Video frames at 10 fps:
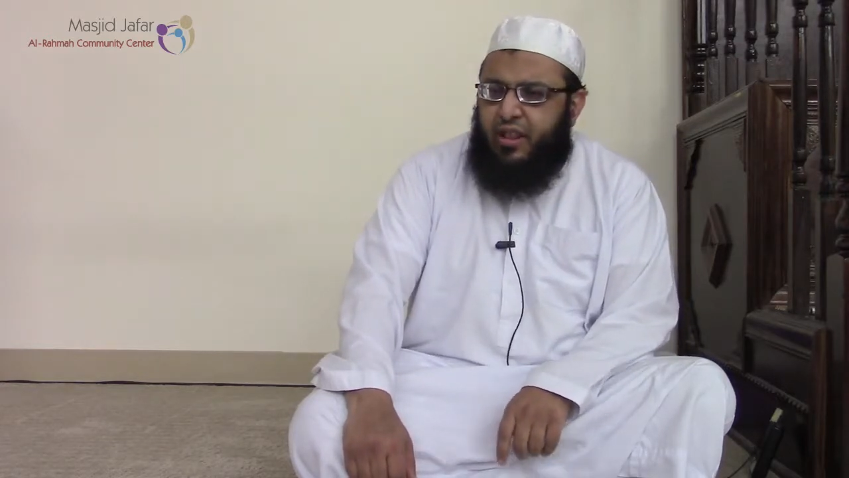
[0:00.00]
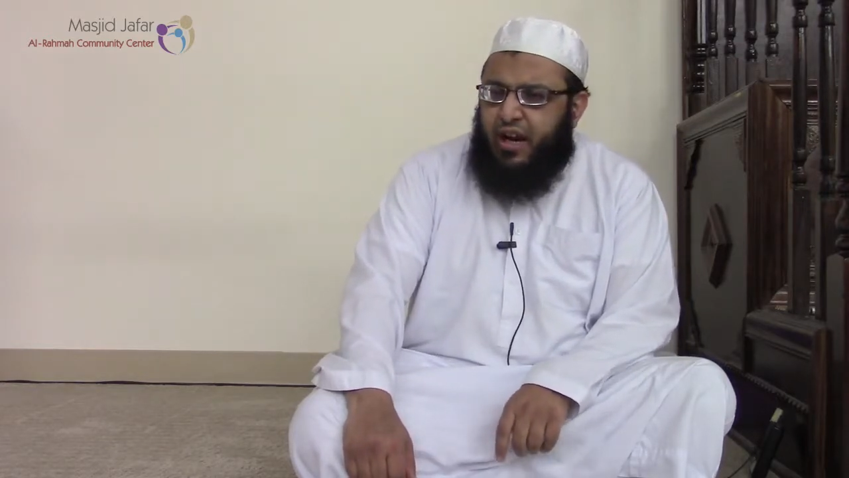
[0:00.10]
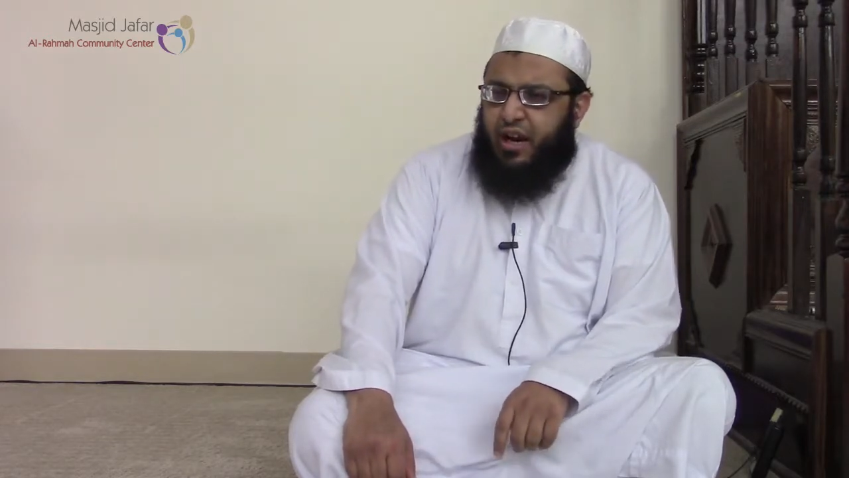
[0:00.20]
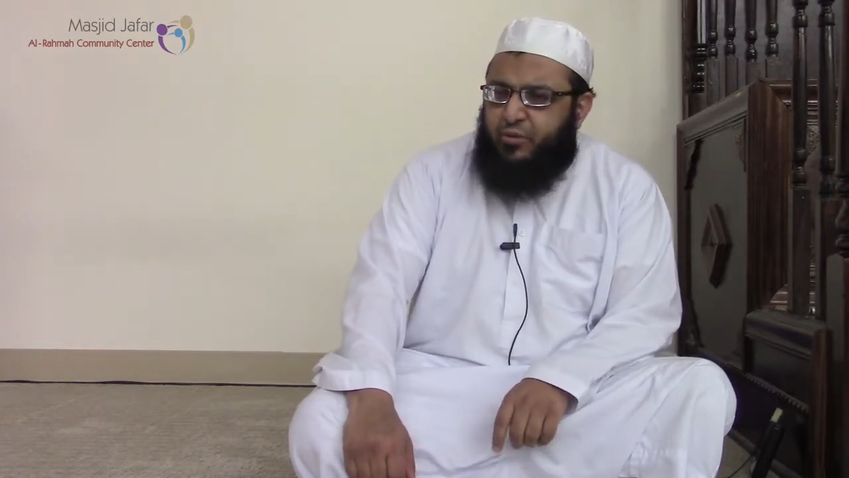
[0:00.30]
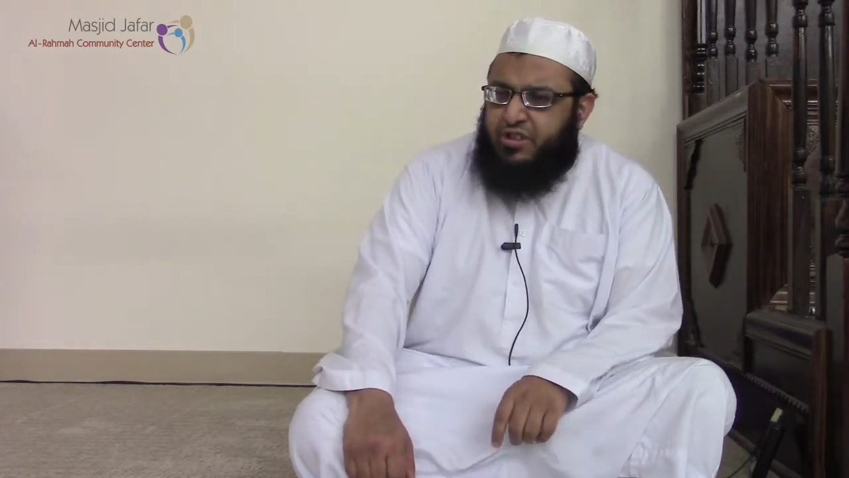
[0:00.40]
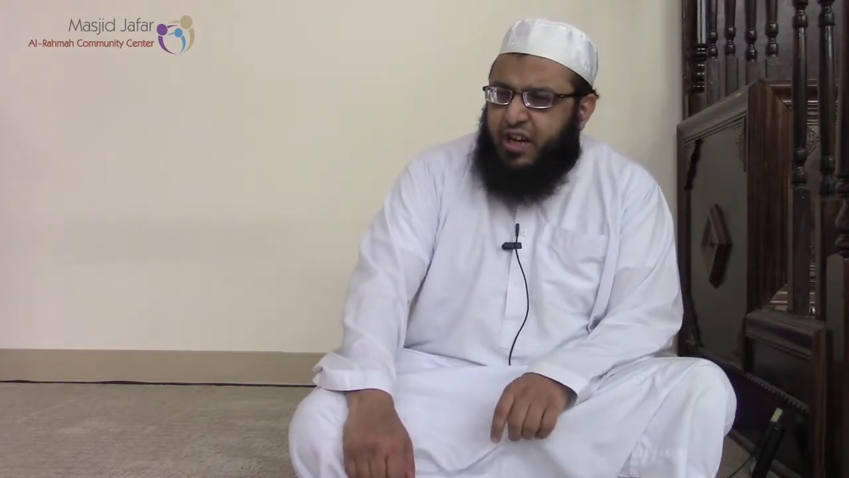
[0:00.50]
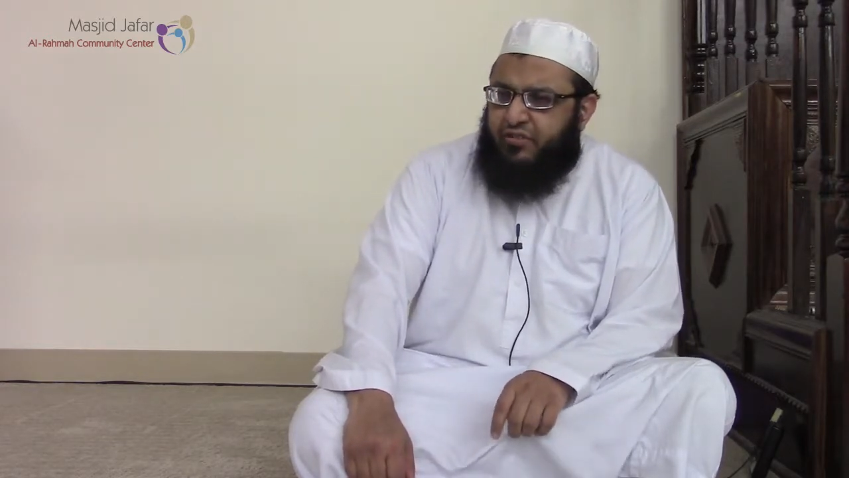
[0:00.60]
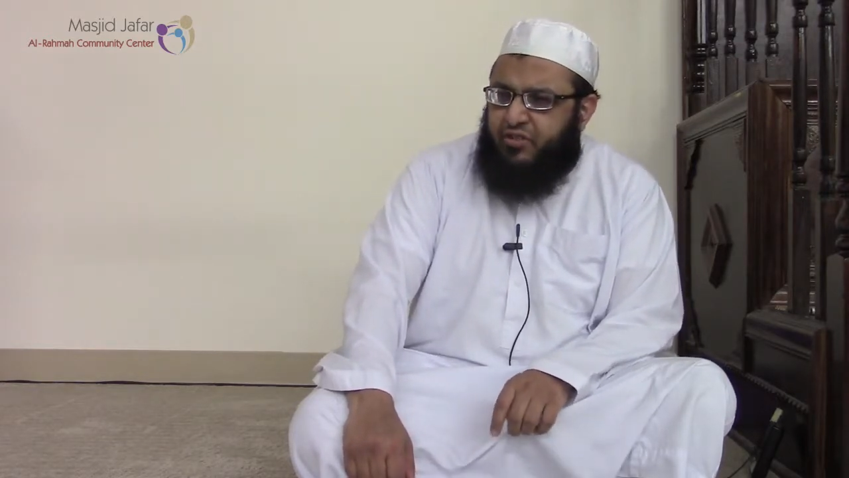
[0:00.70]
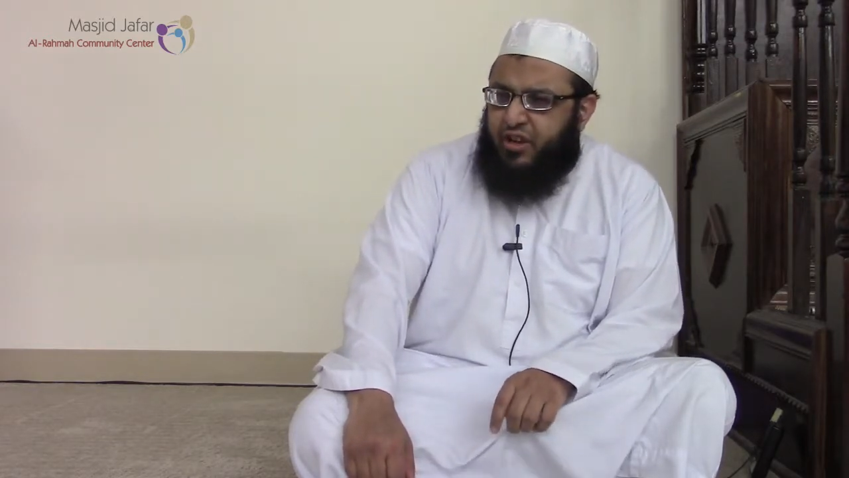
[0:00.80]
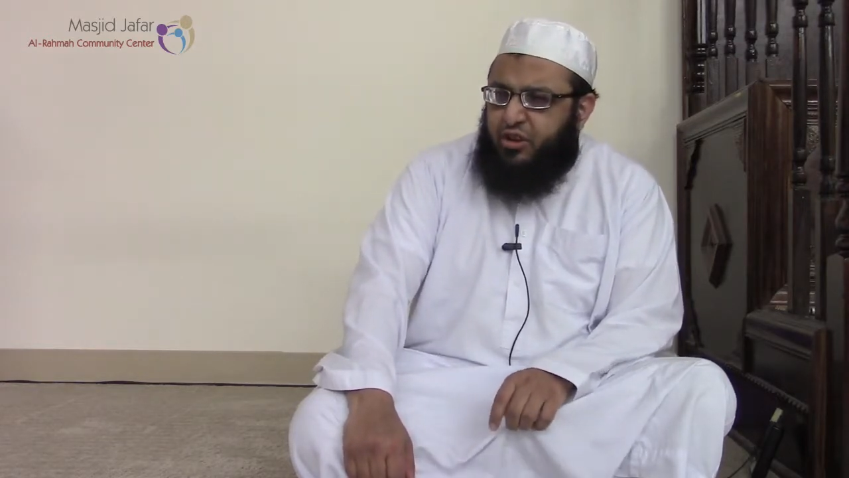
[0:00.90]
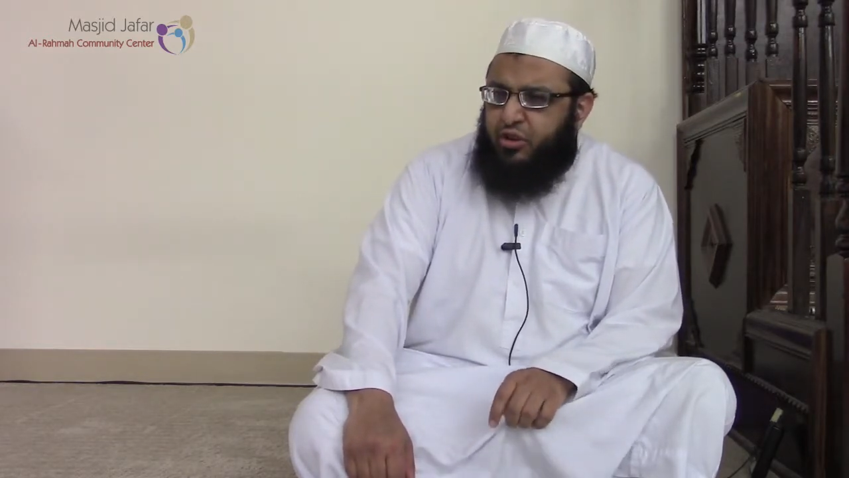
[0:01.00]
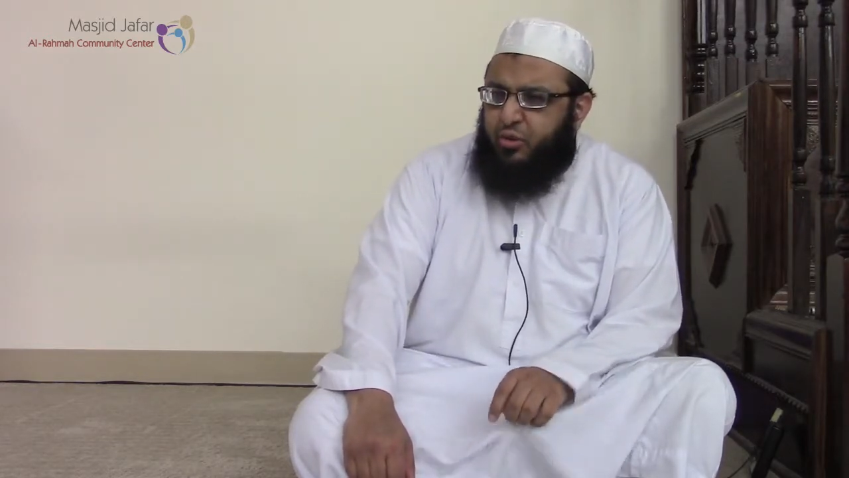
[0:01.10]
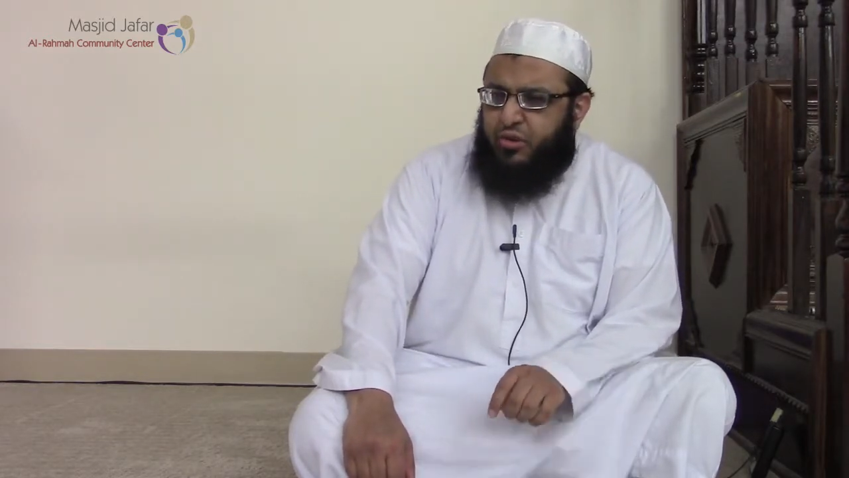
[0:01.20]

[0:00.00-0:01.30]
that which I have sent you,